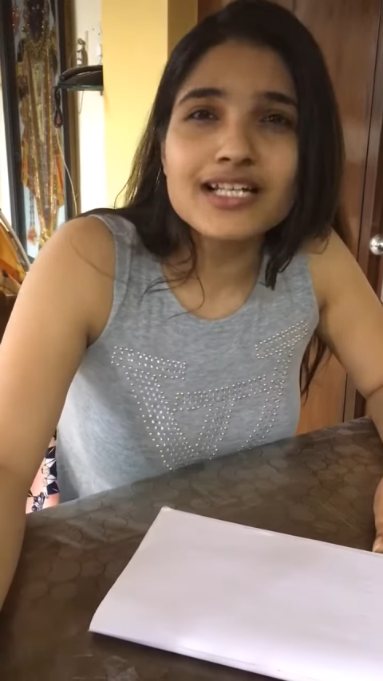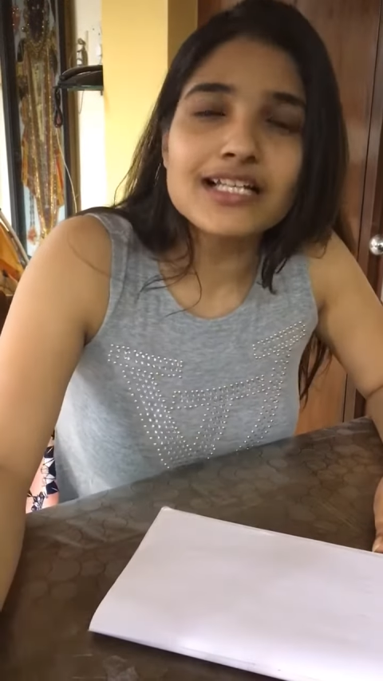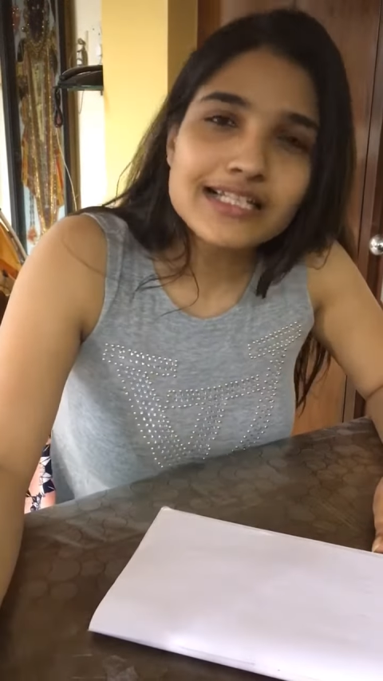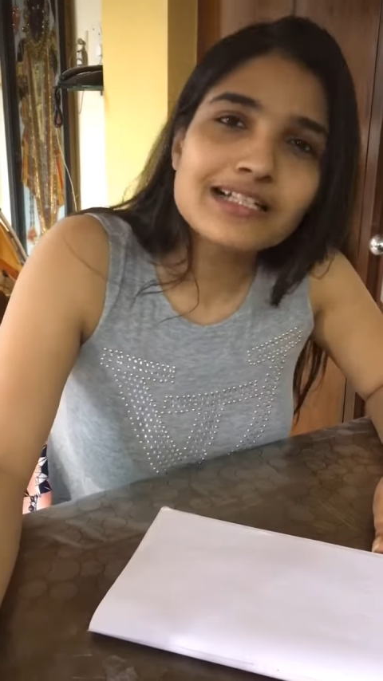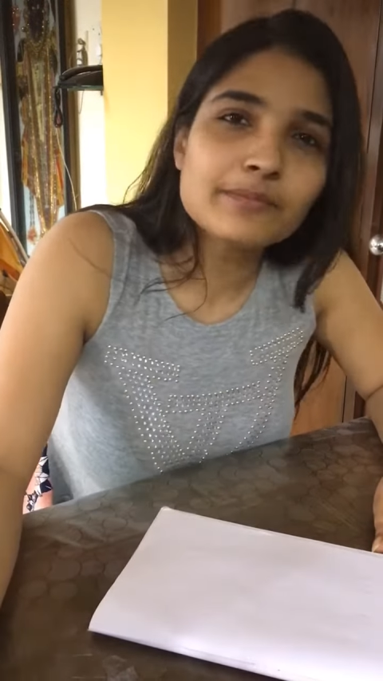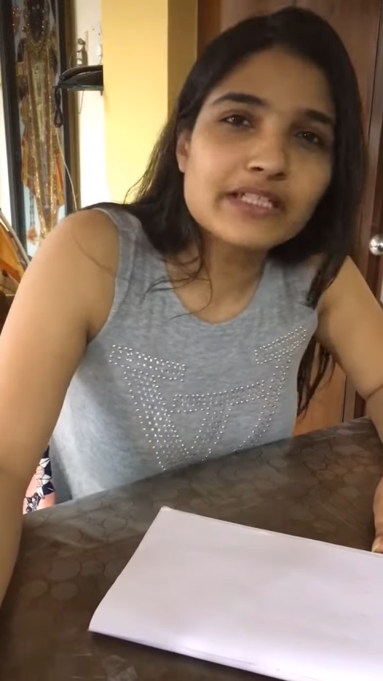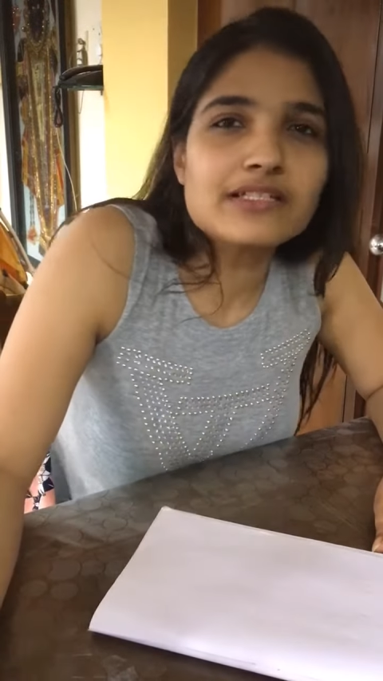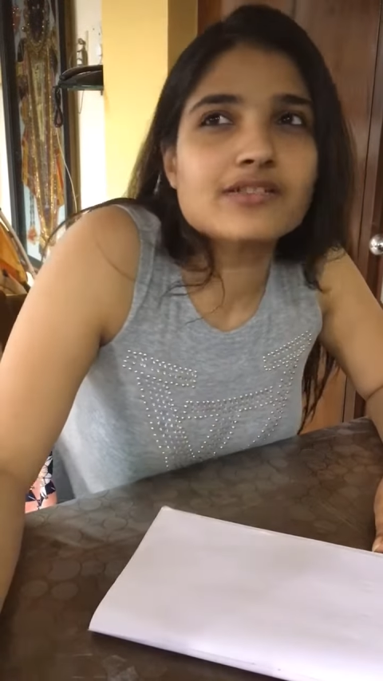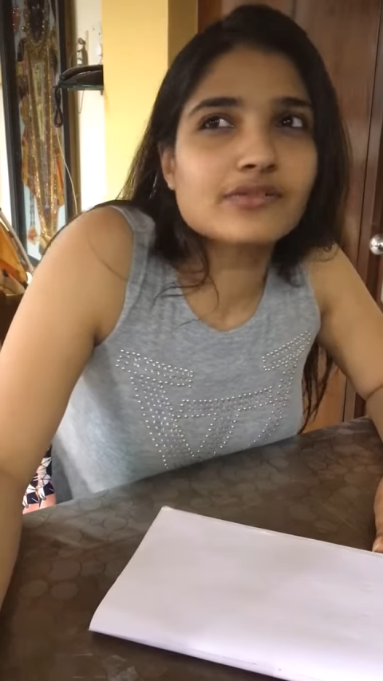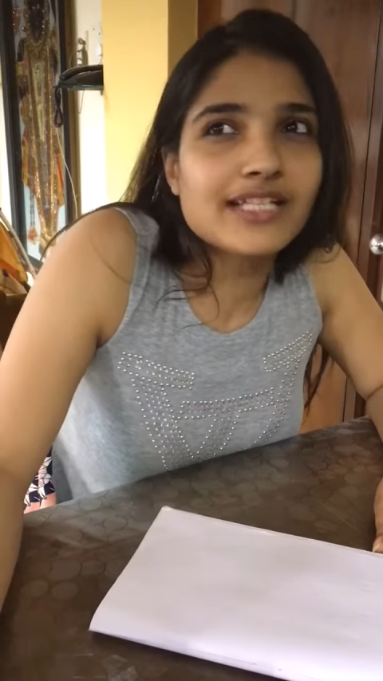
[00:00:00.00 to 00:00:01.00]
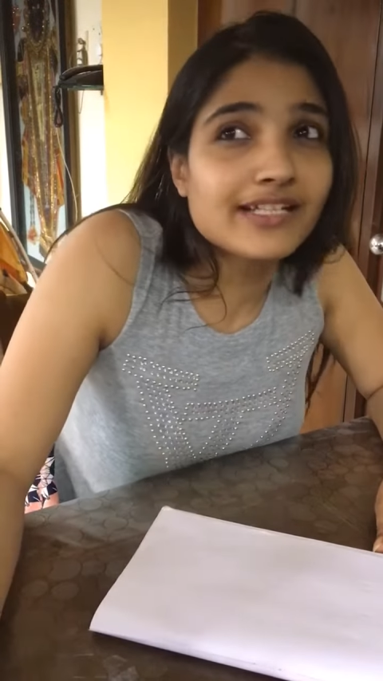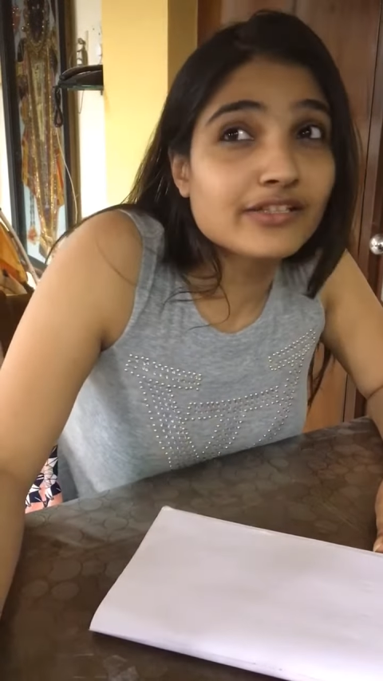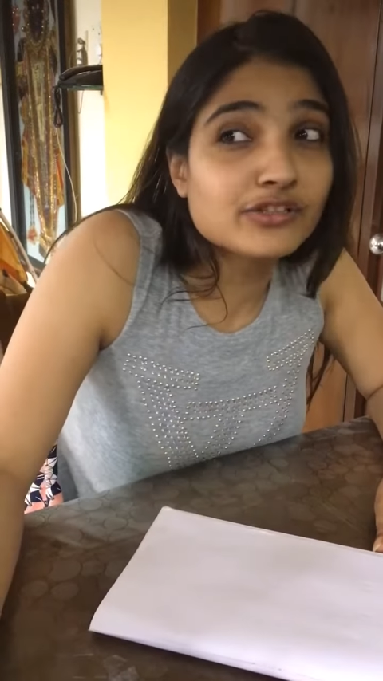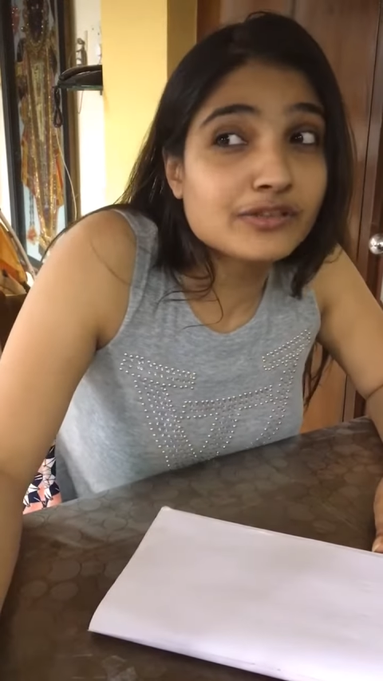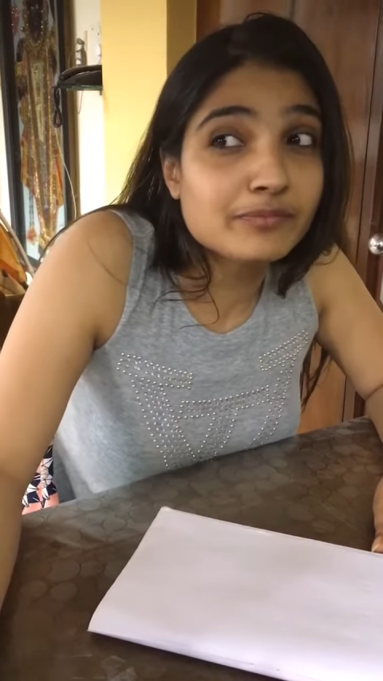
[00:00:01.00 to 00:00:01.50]
a little bit so that
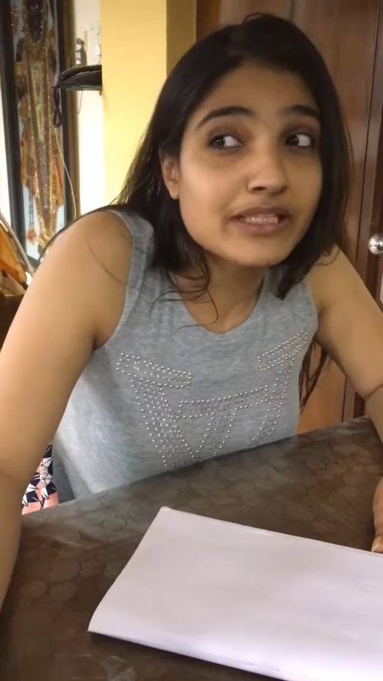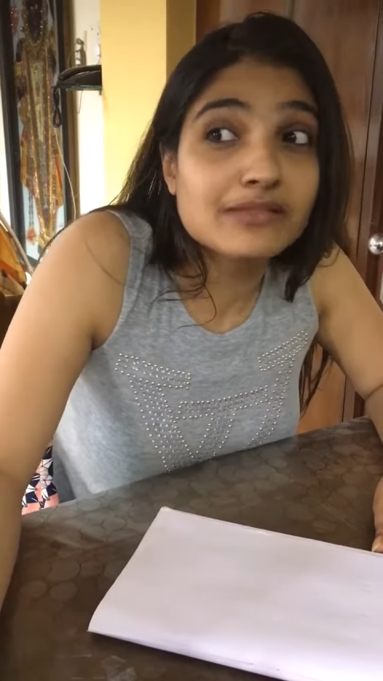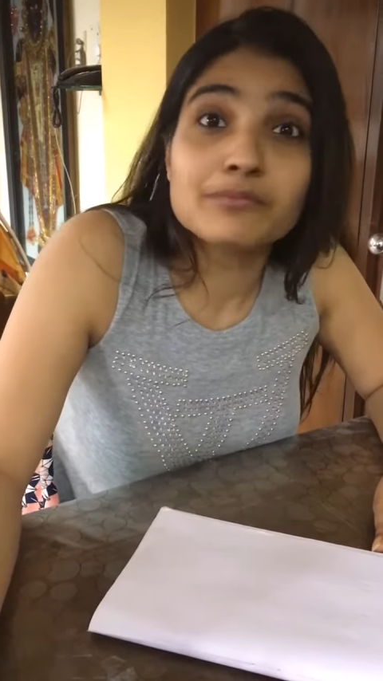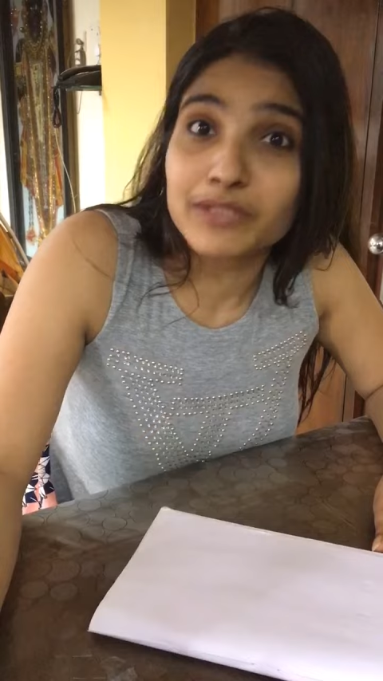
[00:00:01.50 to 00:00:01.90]
it could be